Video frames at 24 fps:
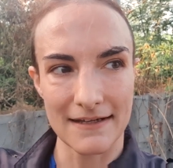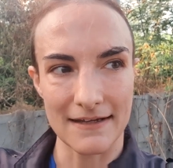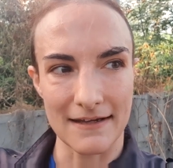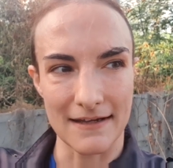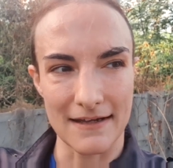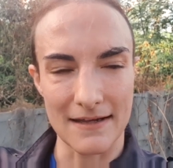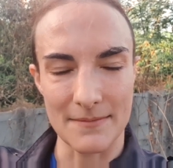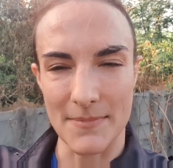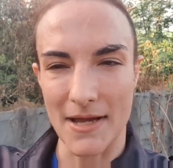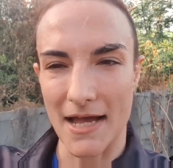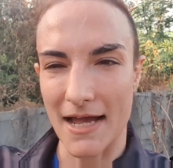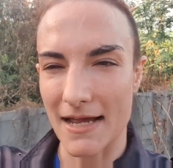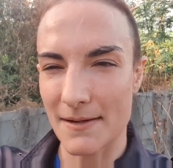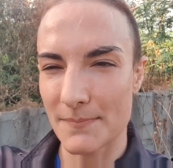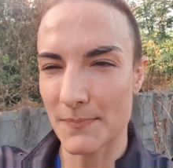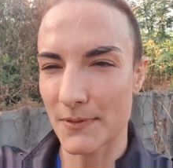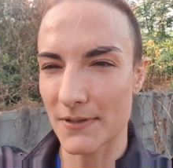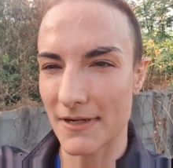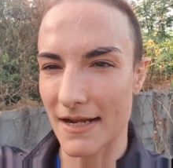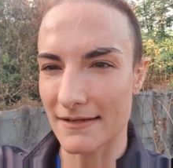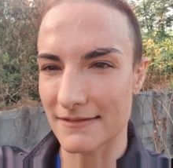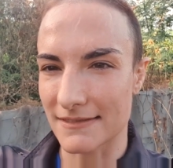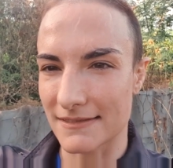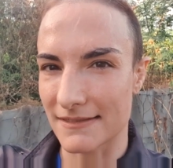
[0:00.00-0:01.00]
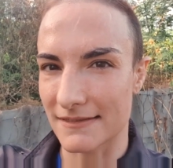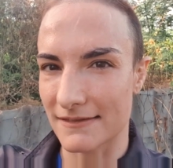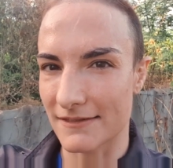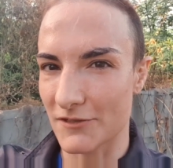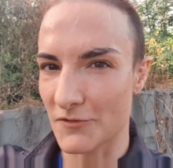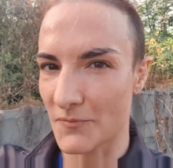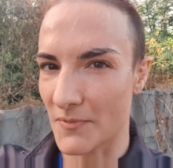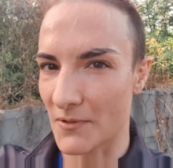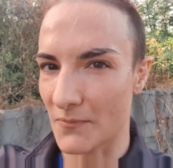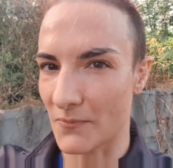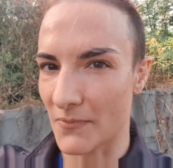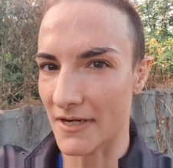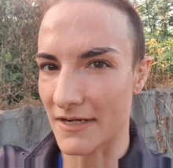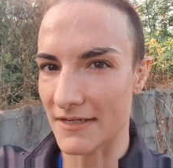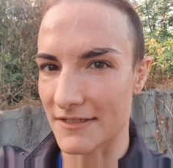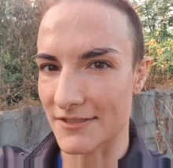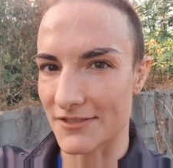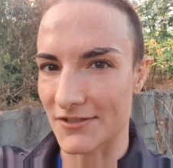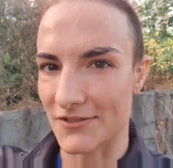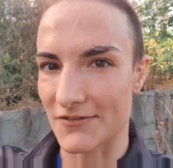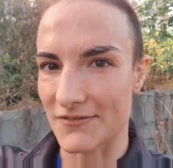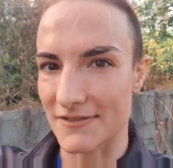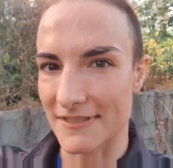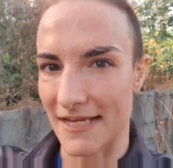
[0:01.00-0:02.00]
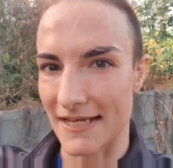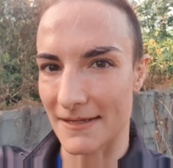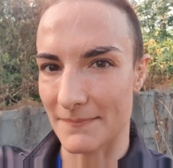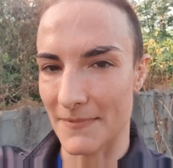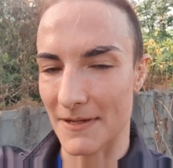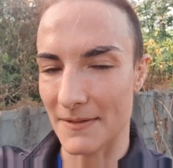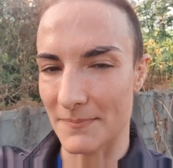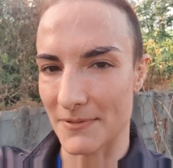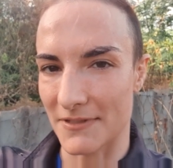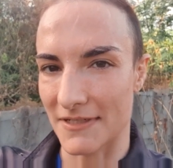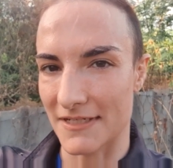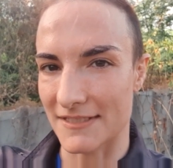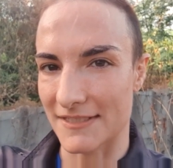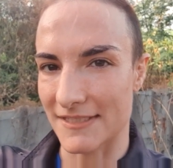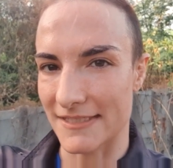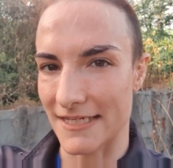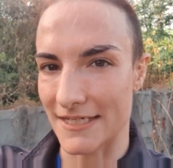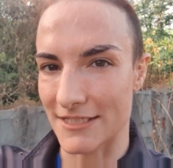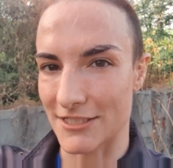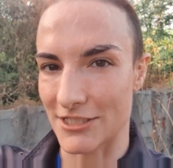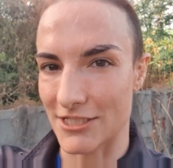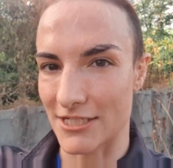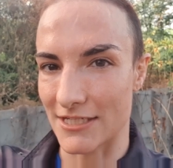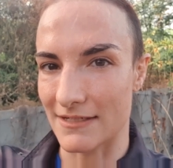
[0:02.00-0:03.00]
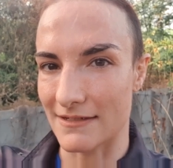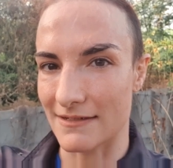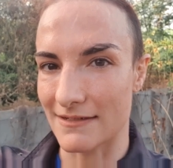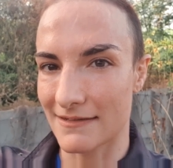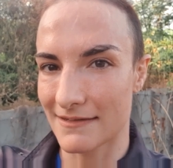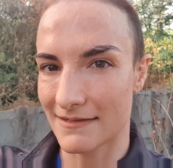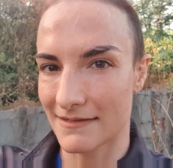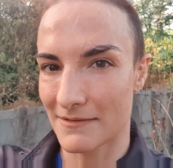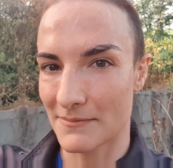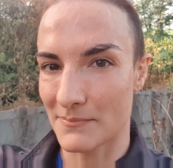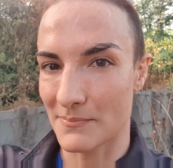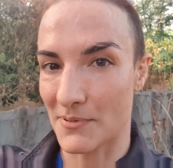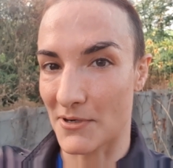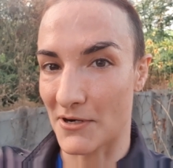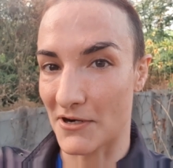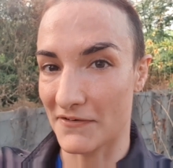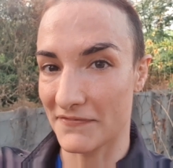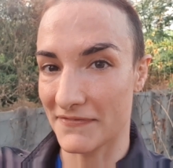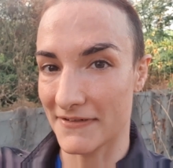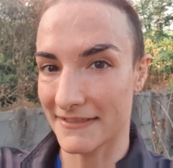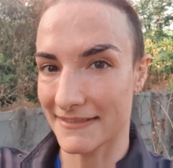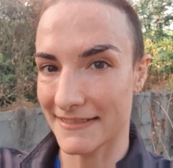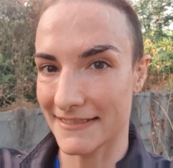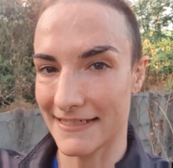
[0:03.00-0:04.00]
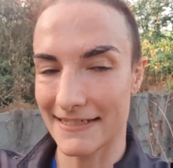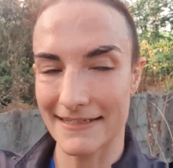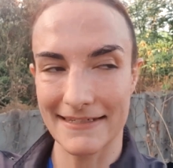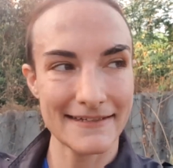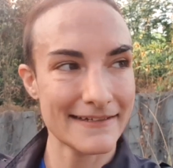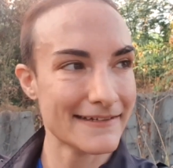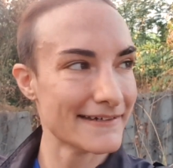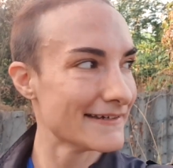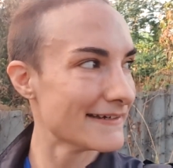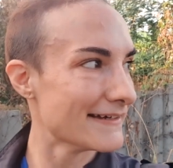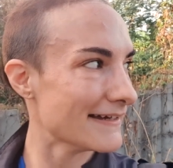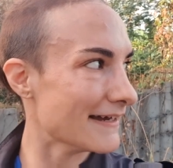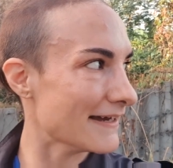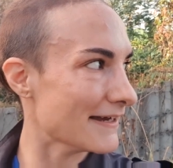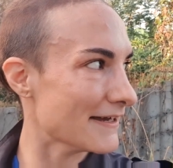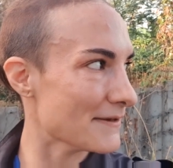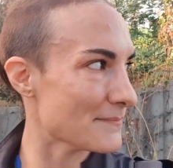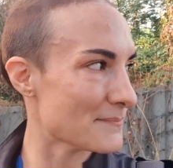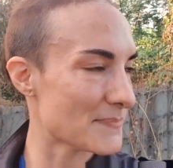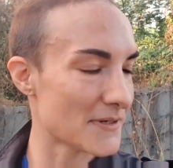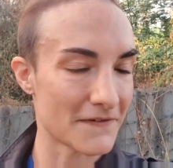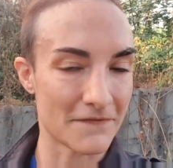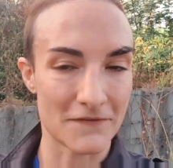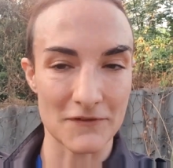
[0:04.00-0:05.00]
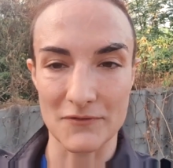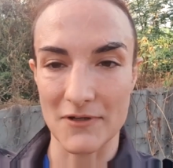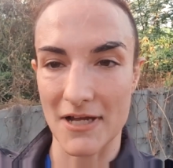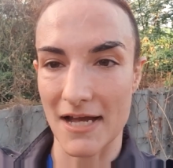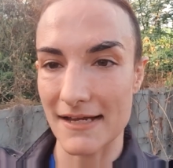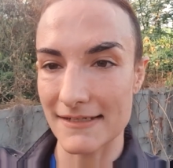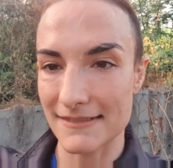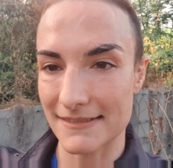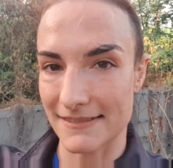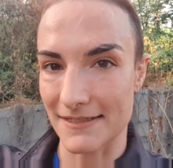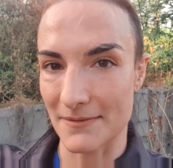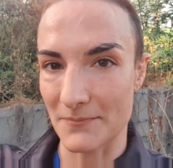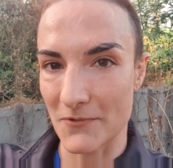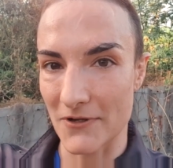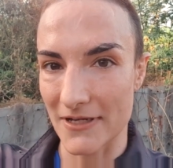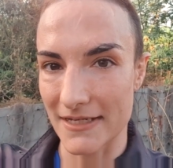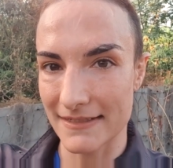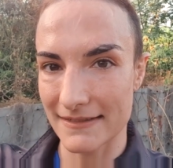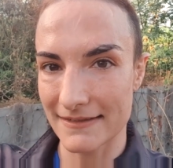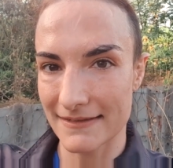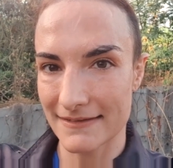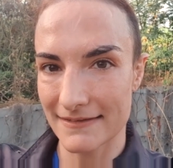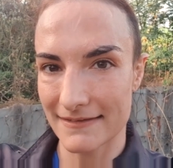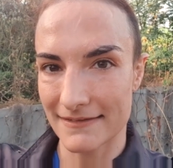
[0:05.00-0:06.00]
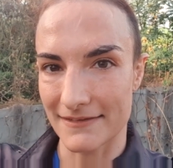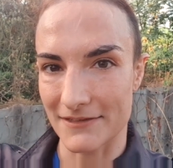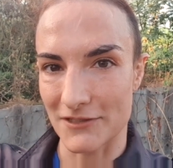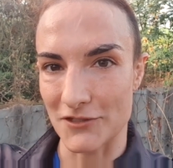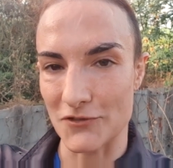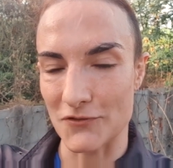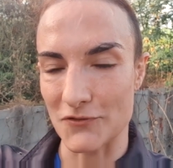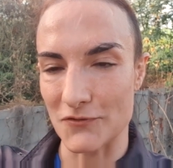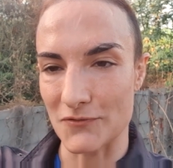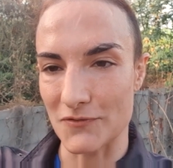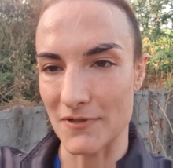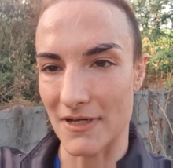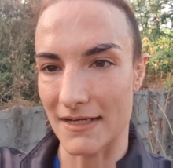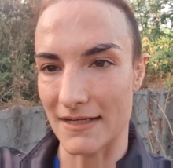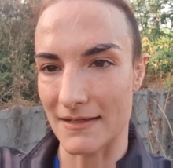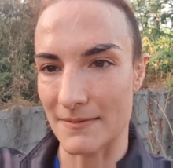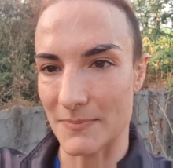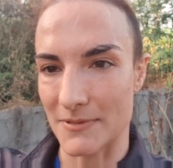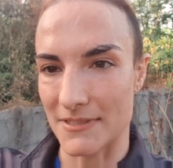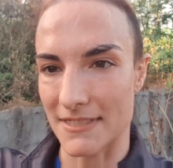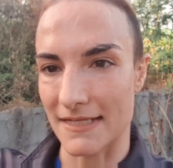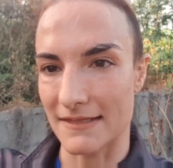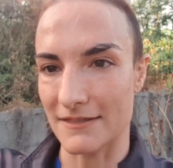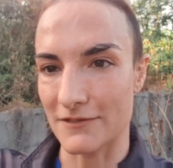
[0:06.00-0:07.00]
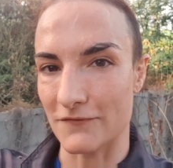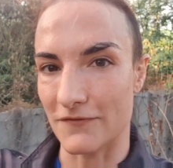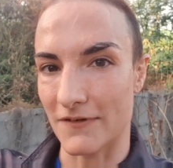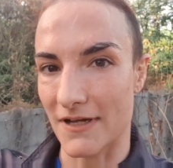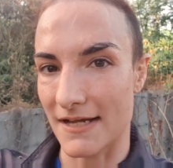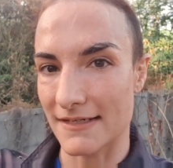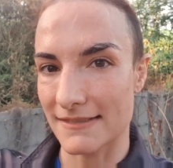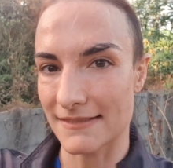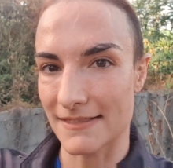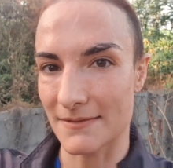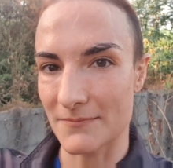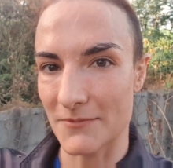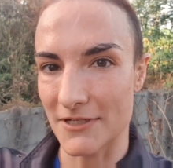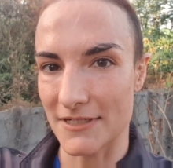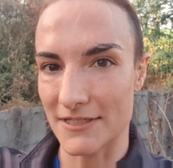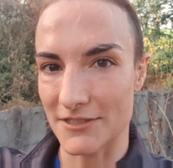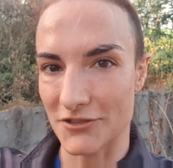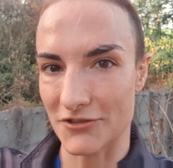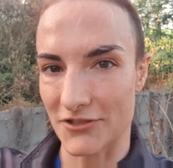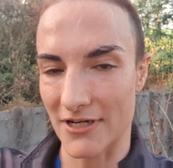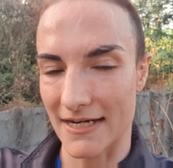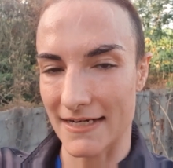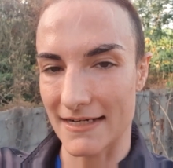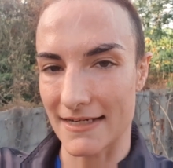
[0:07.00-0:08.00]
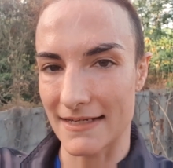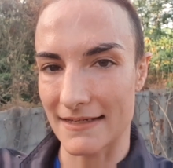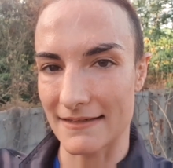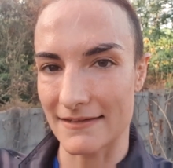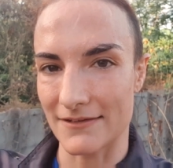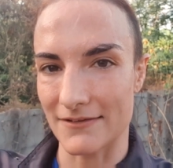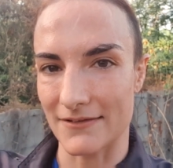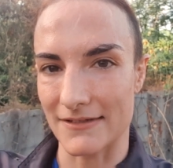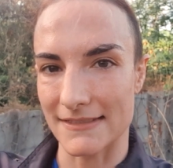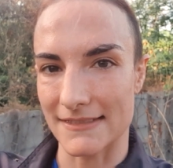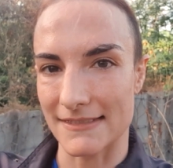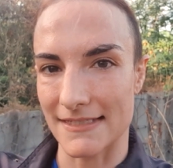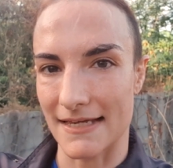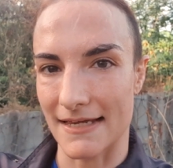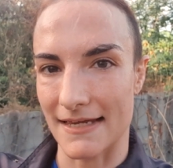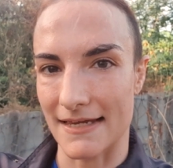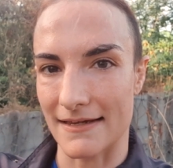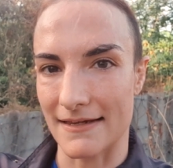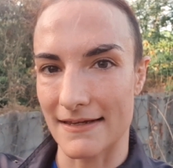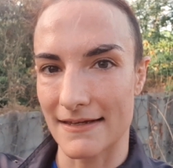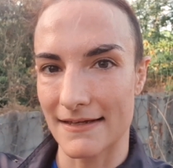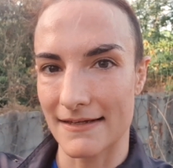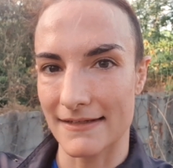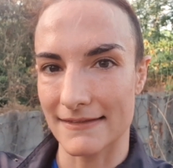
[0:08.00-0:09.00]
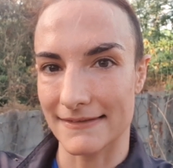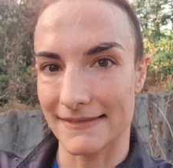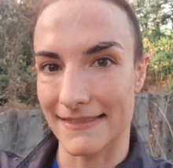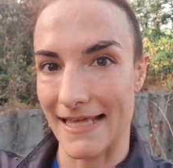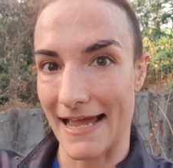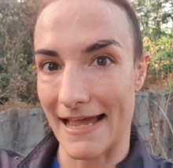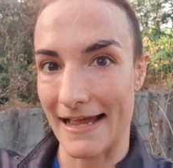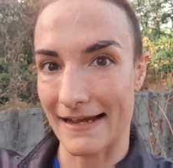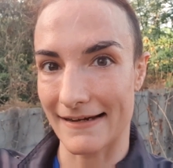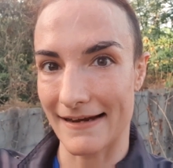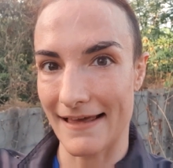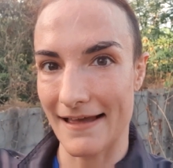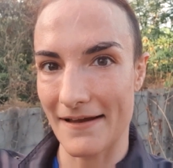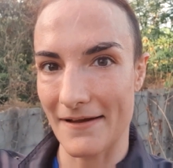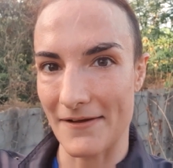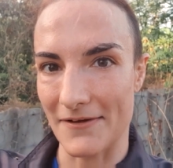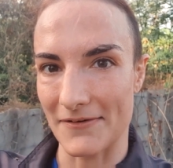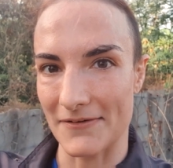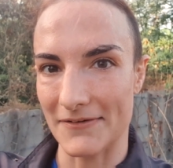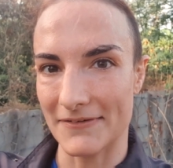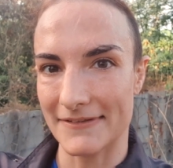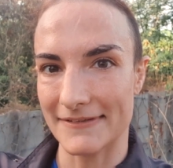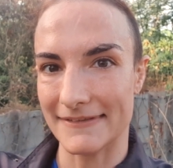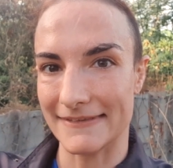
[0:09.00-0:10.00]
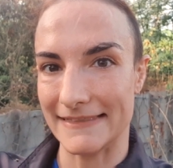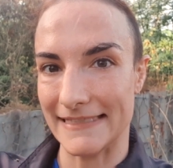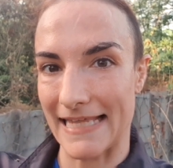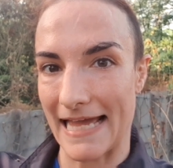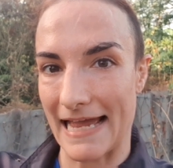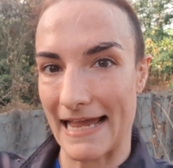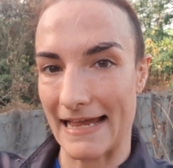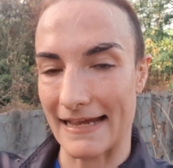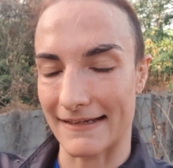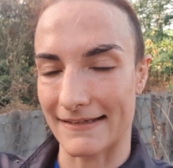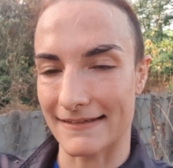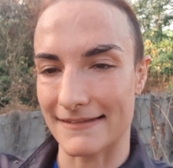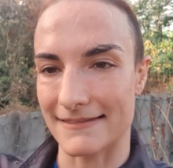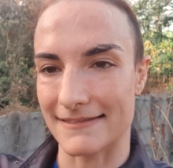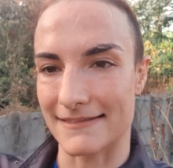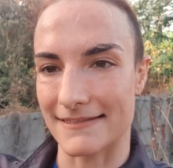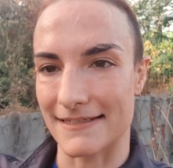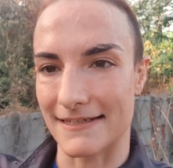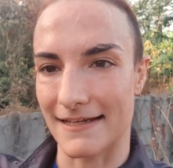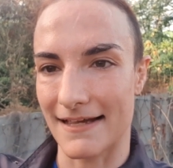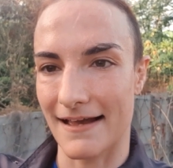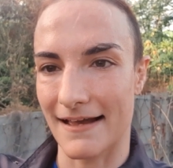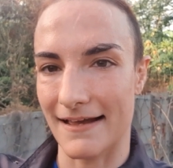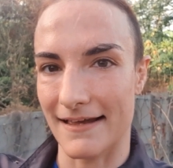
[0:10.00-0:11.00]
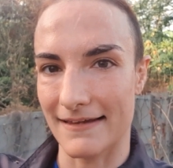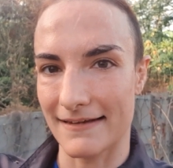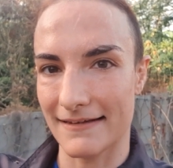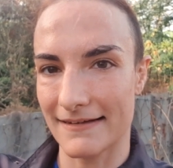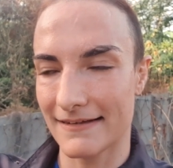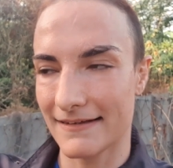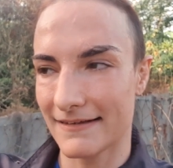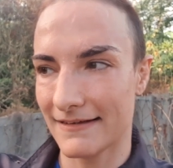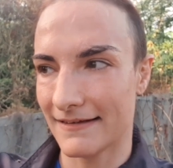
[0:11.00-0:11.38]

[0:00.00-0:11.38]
Um, I pronounce it a little bit weird, so don't take my pronunciation perfectly. Um, but if you cut someone, you uh, pretend that you've cut someone in training, you can say dag lao. Dag is to cut.